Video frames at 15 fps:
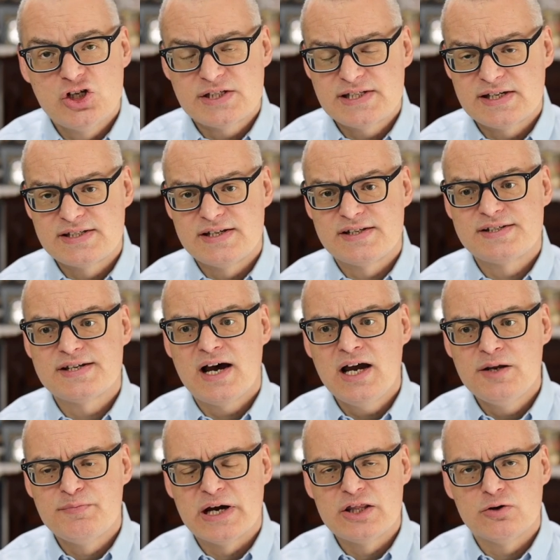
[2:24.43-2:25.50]
Just as an
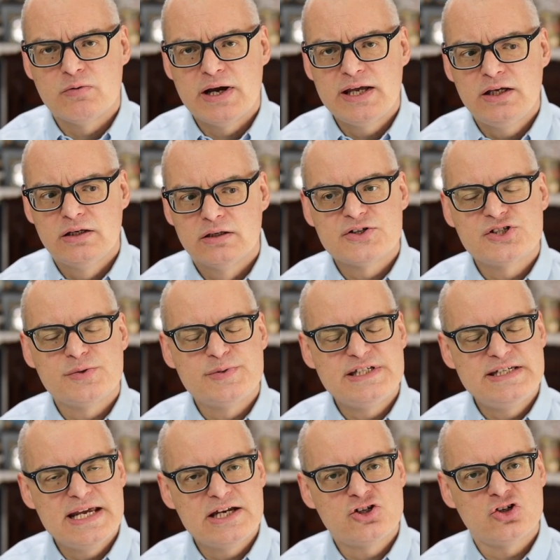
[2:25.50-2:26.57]
aside, by the way, there's
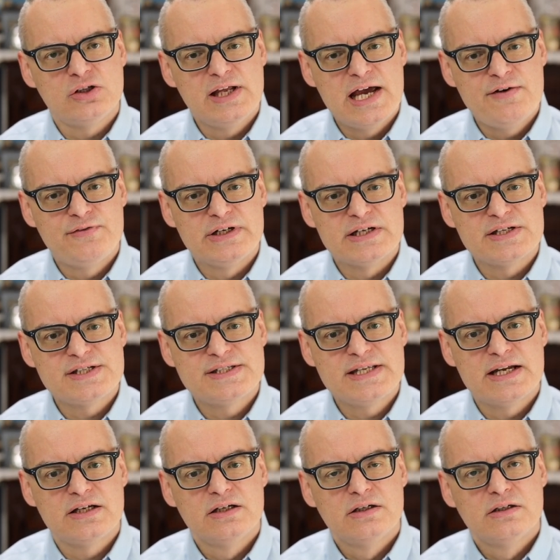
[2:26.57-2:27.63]
substantial evidence
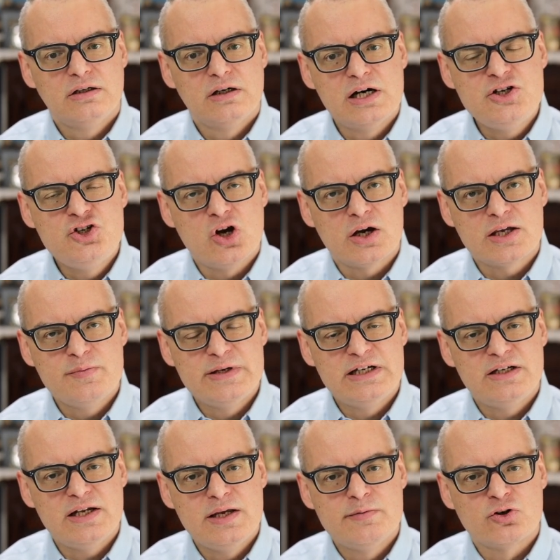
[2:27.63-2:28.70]
that
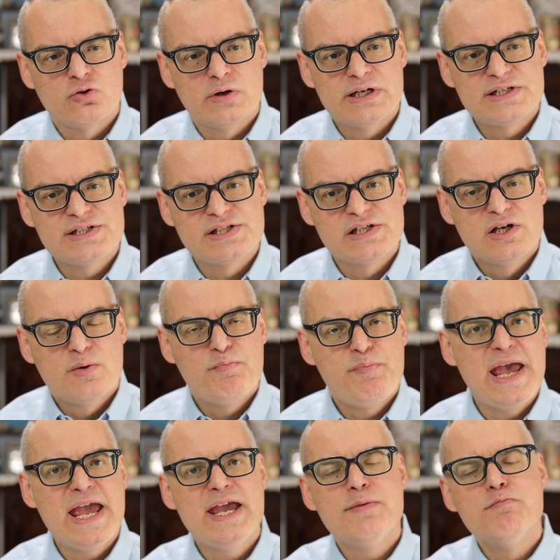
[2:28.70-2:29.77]
undocumented immigrants
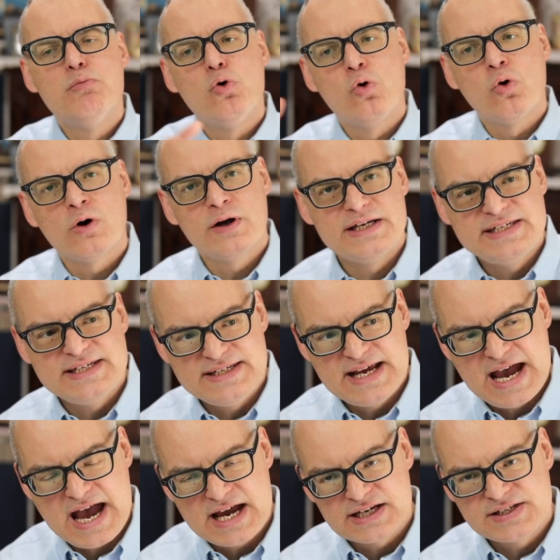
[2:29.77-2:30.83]
pay more into
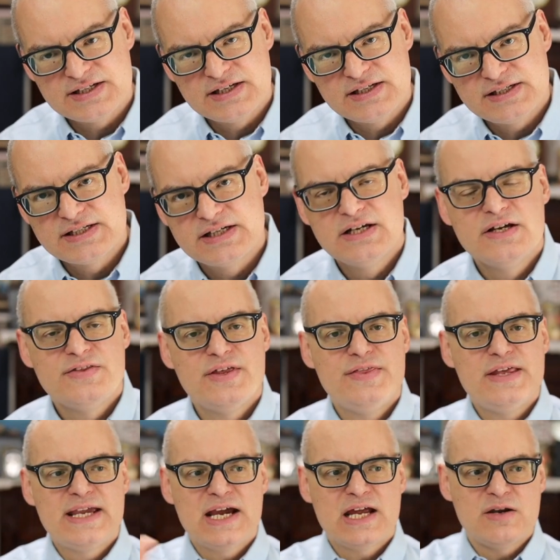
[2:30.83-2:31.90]
taxes than
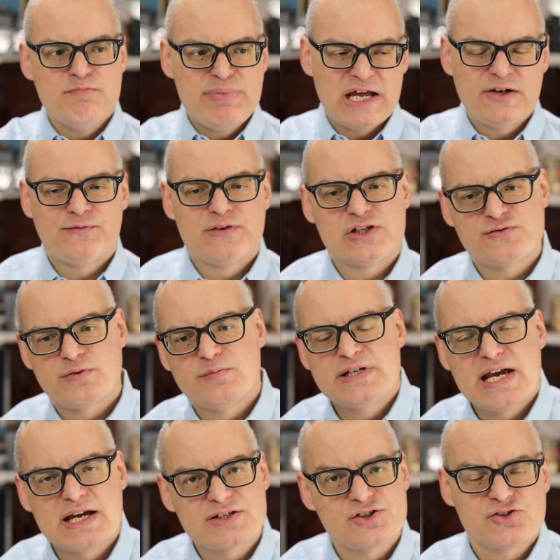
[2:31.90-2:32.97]
they get in benefits from
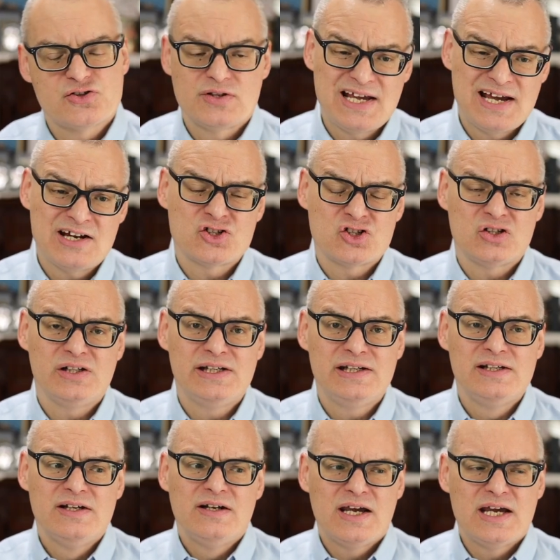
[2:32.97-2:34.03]
taxes. So they
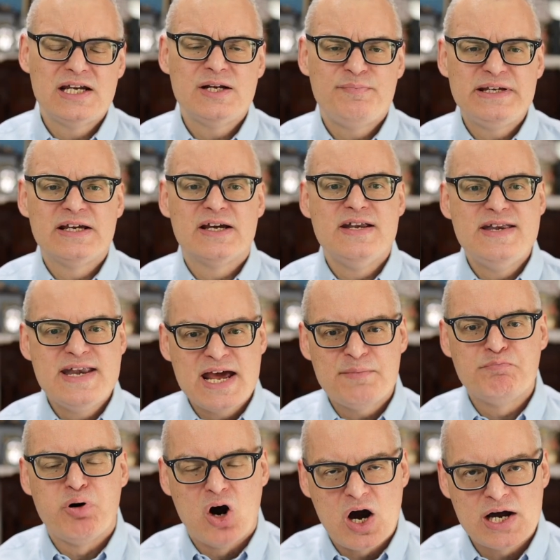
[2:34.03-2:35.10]
actually end up being a
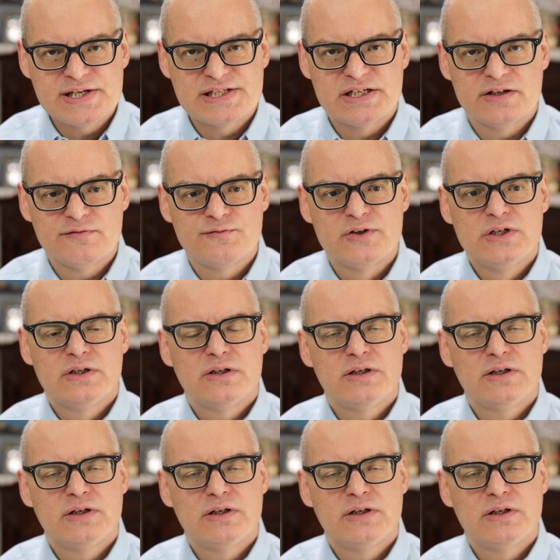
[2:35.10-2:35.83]
net positive